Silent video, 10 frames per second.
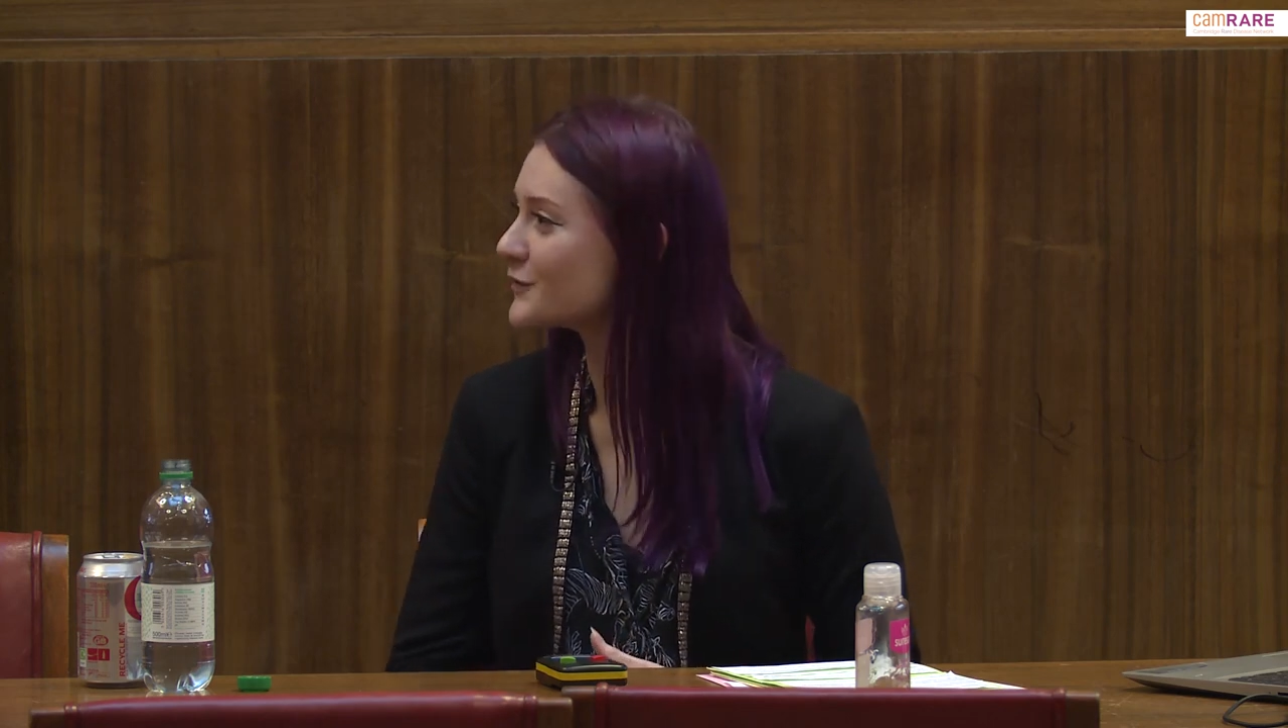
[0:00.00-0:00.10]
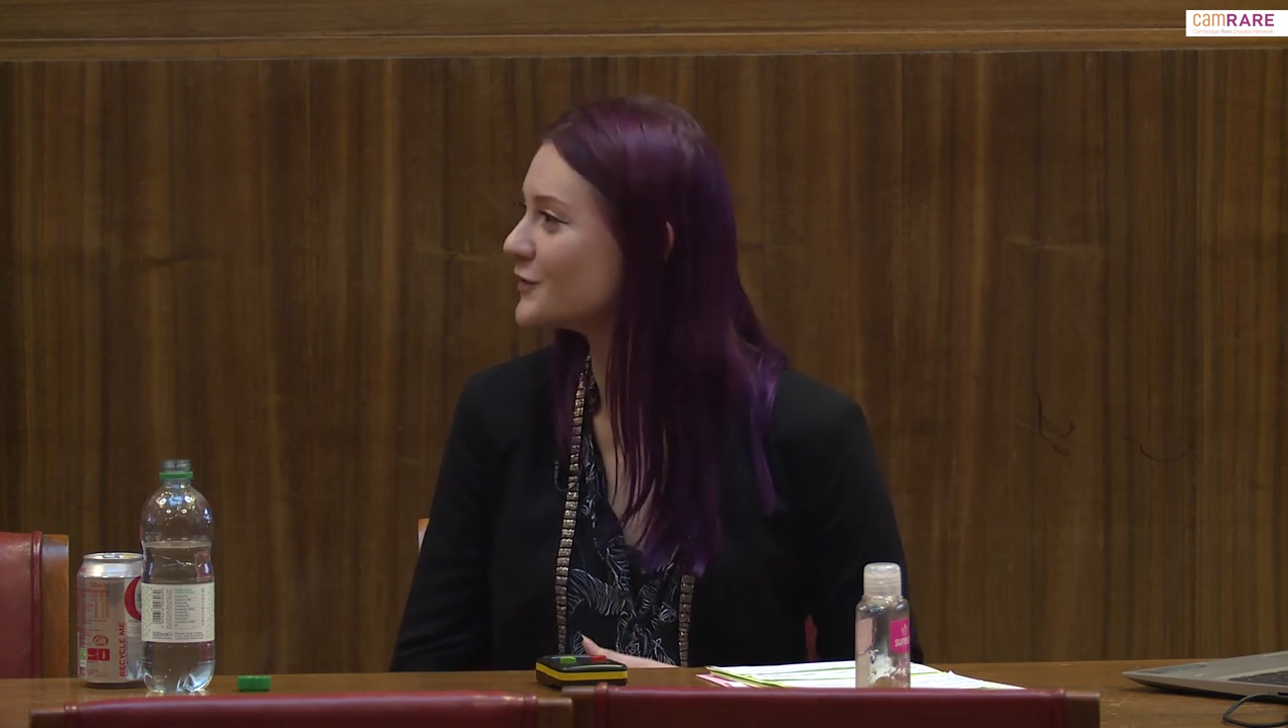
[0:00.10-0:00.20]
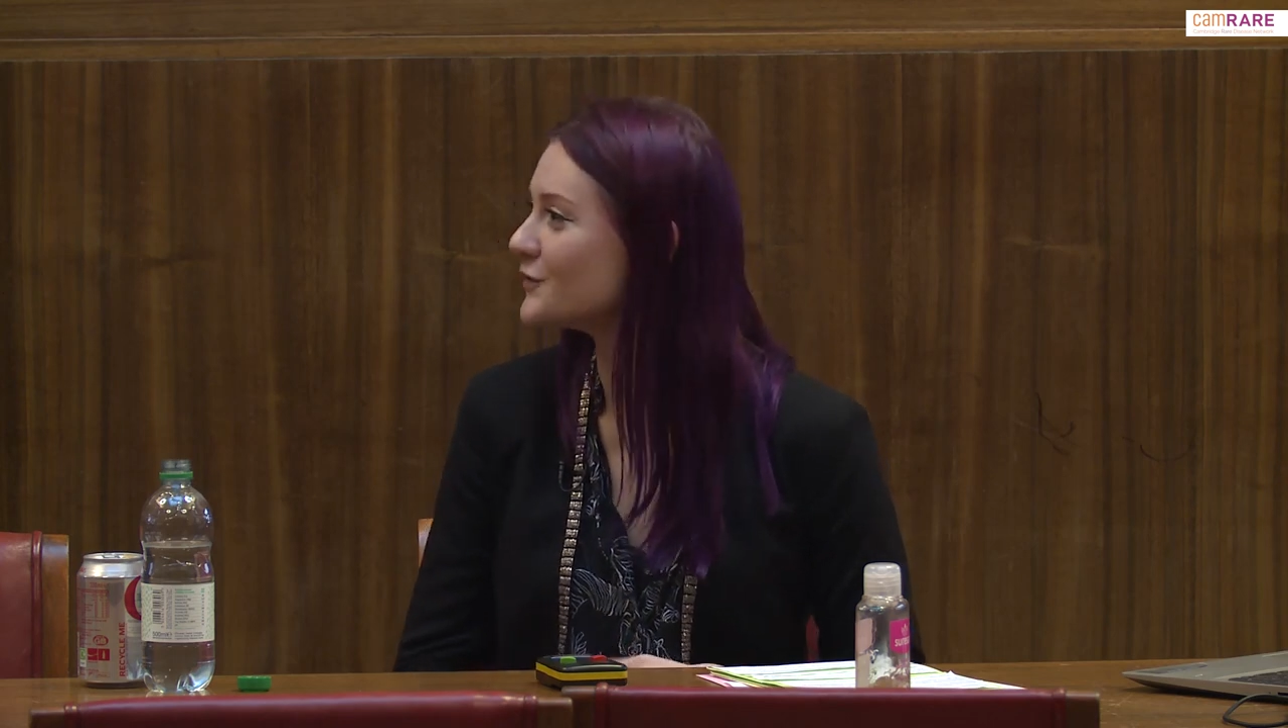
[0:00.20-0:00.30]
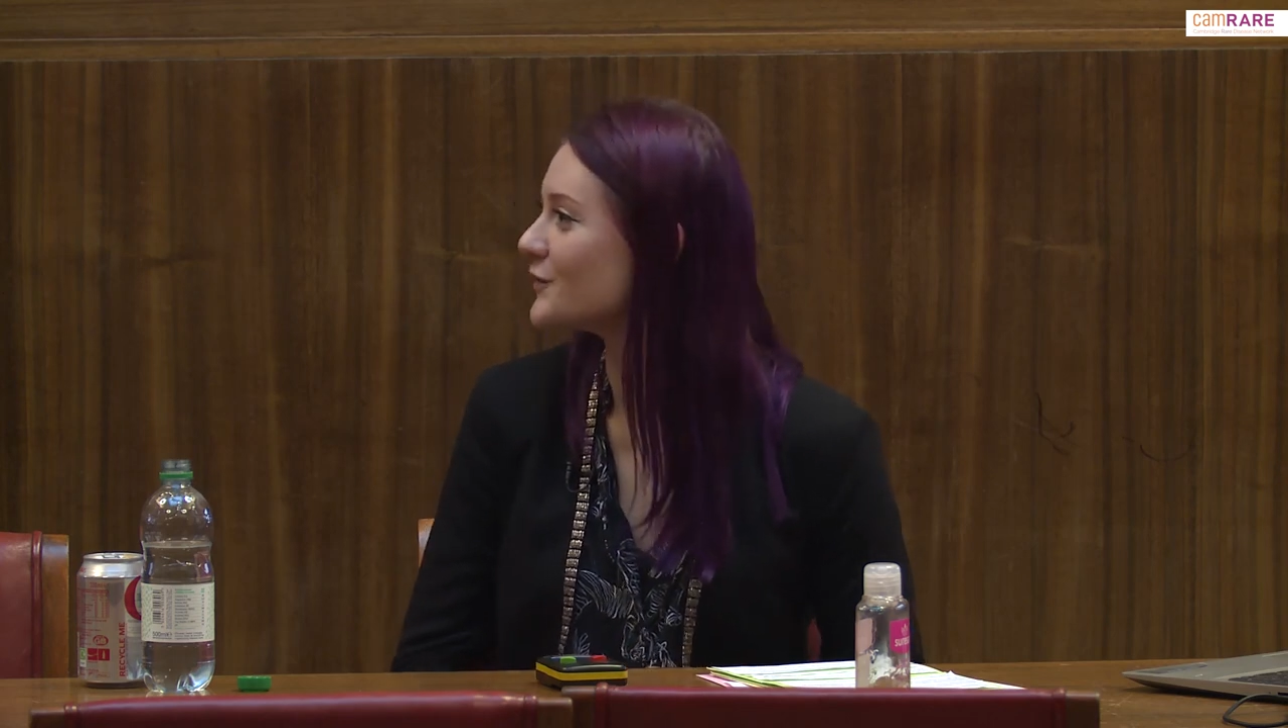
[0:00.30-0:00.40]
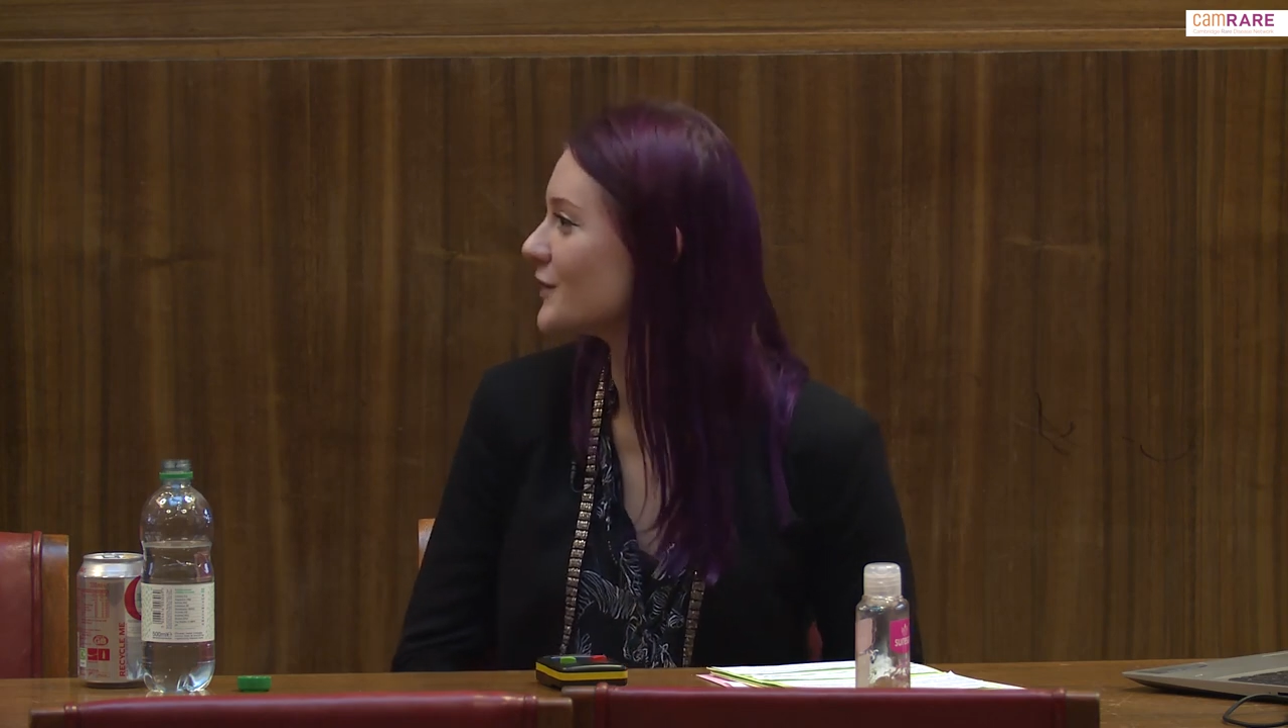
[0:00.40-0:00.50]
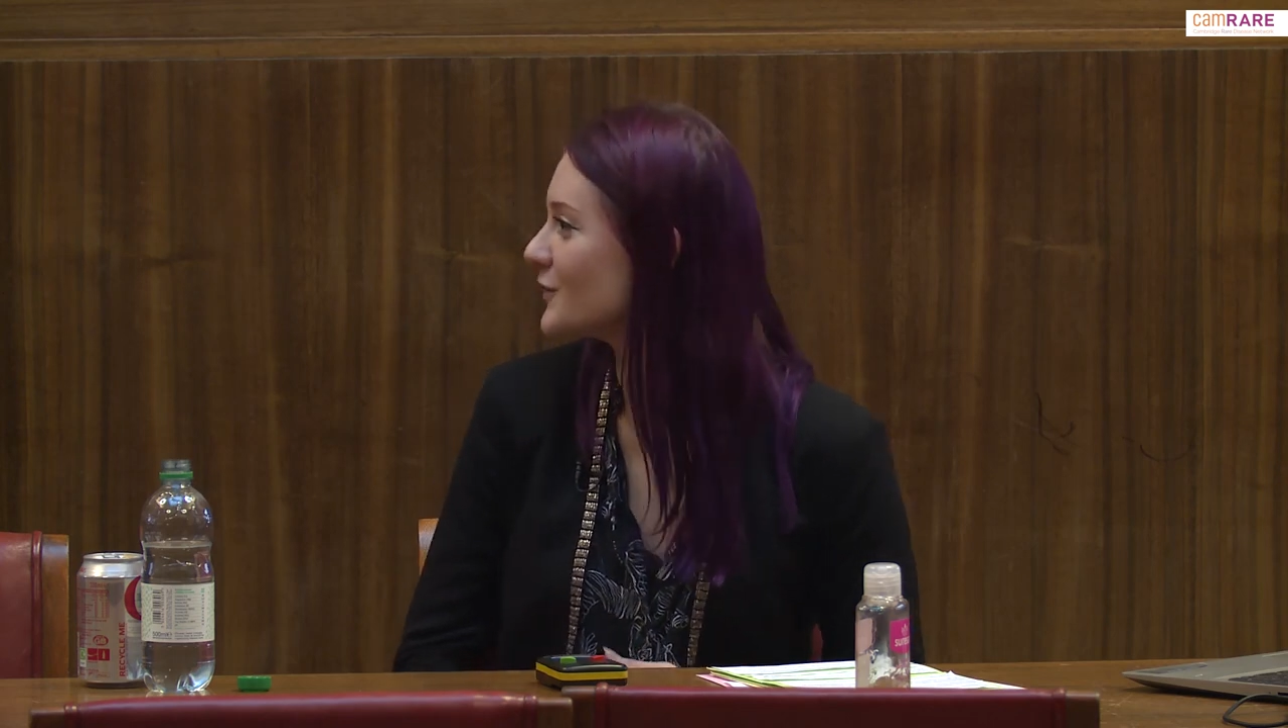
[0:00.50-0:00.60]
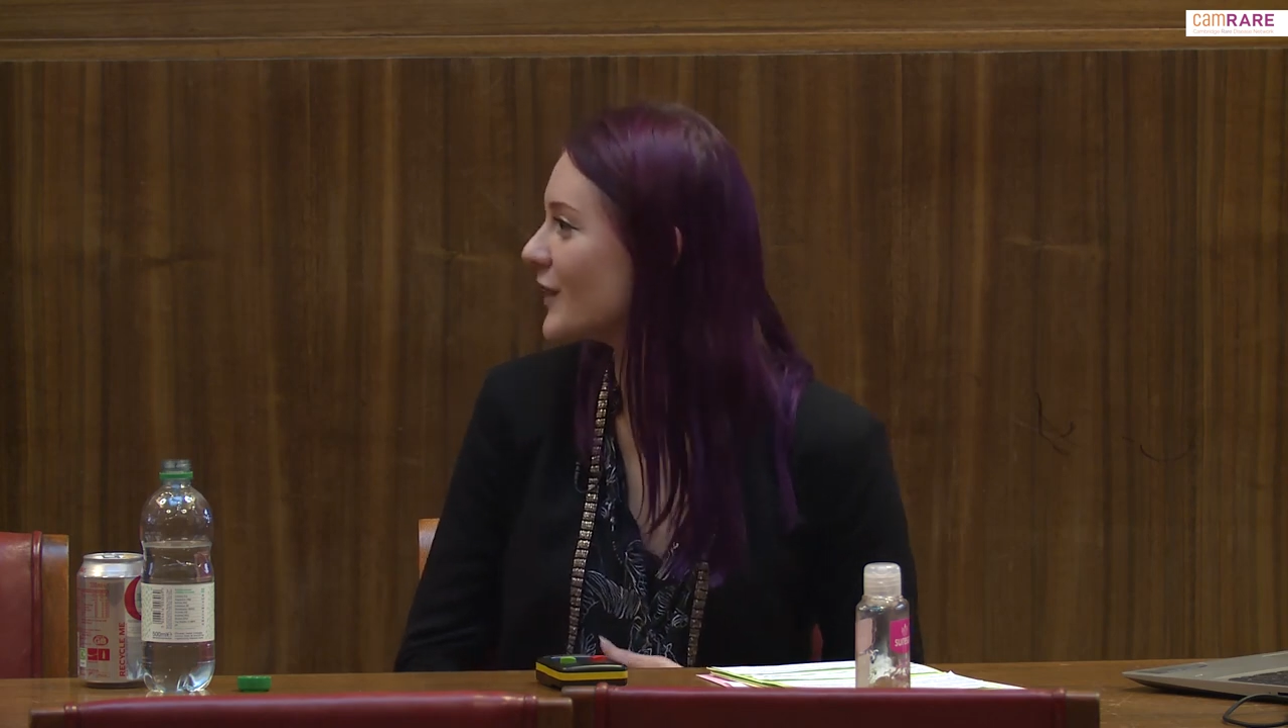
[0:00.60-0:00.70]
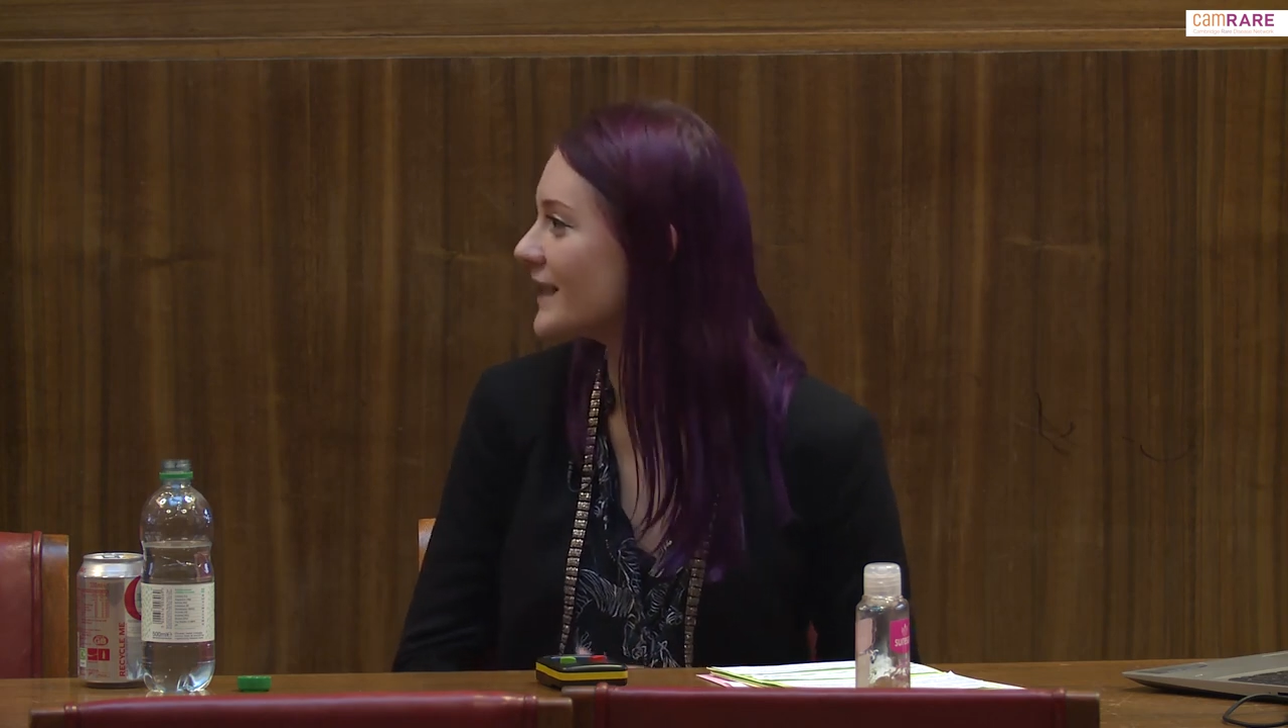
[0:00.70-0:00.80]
or you feel